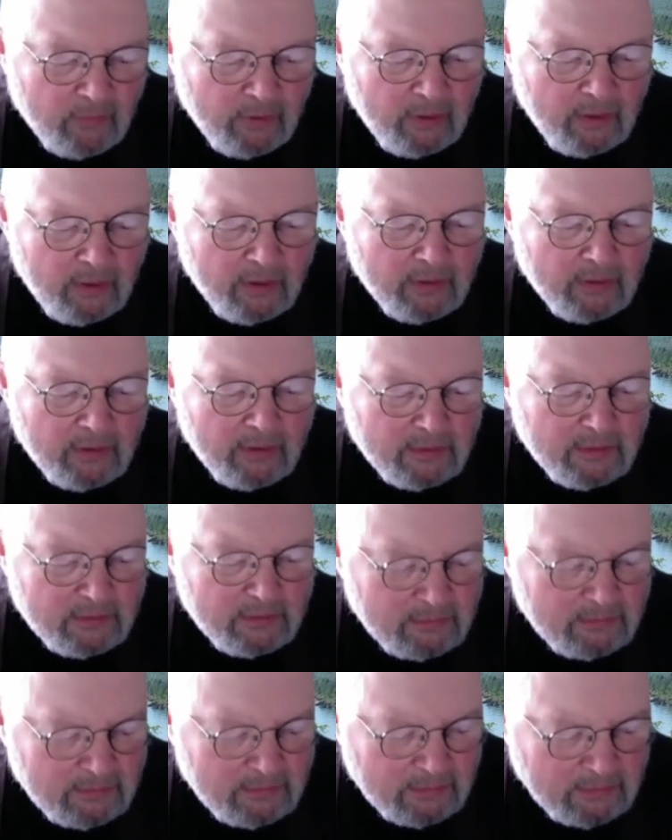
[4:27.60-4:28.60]
and then
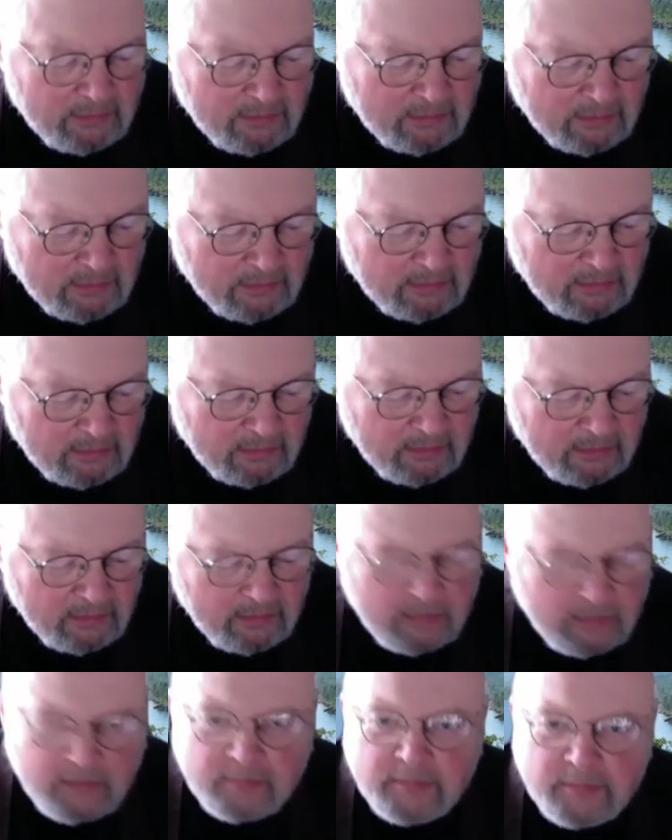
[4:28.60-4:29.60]

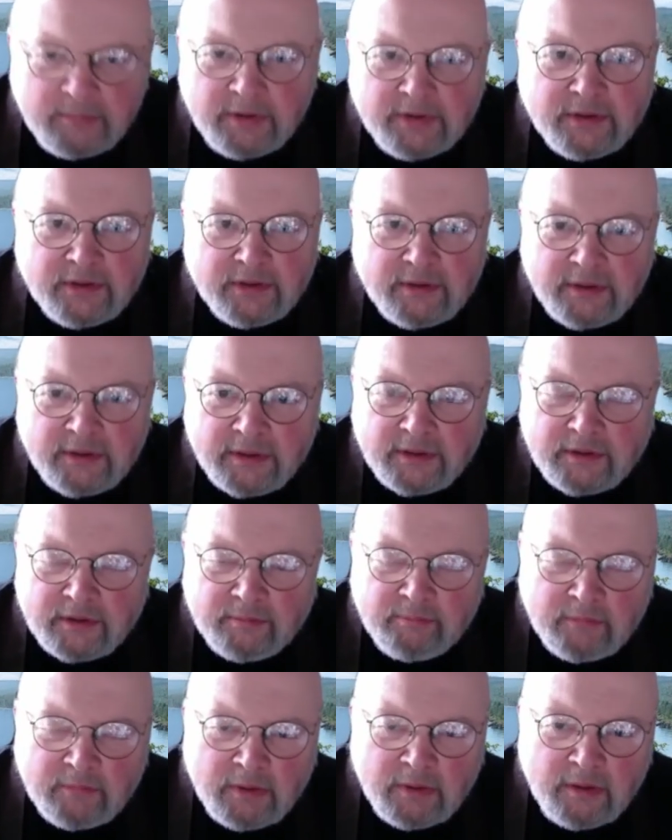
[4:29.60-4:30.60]
mentioned this
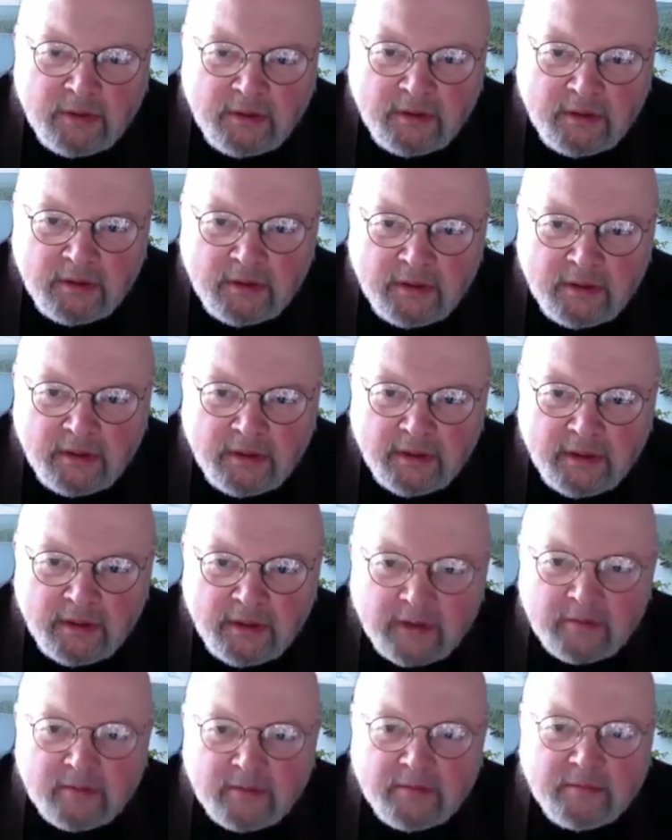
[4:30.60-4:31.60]

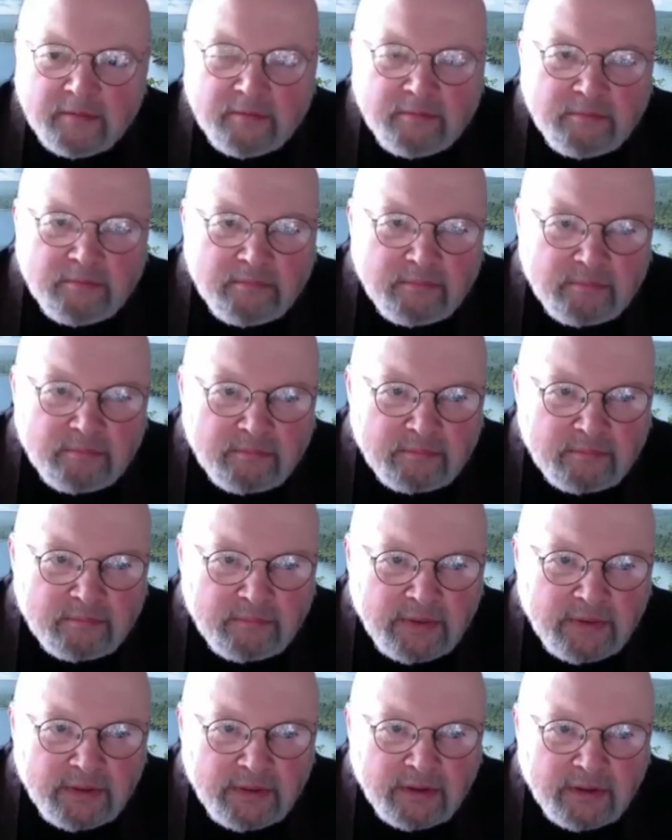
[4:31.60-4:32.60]
and
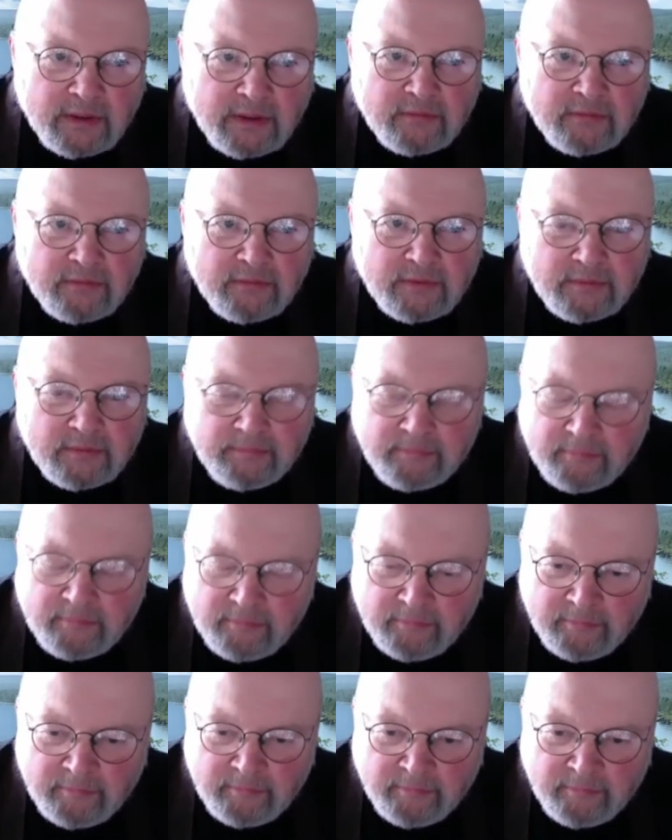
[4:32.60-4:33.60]
made kind of a
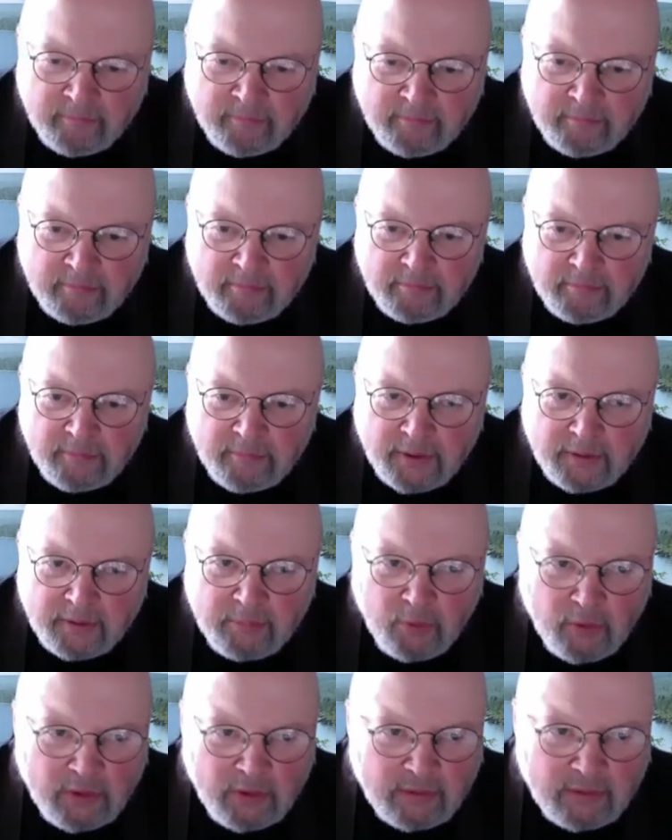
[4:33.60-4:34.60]
big
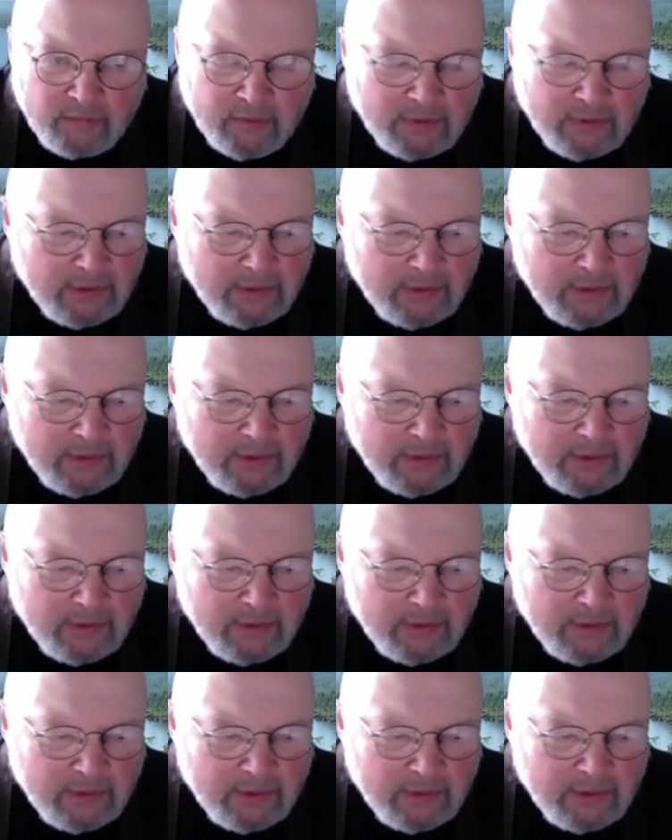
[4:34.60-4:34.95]
point of it.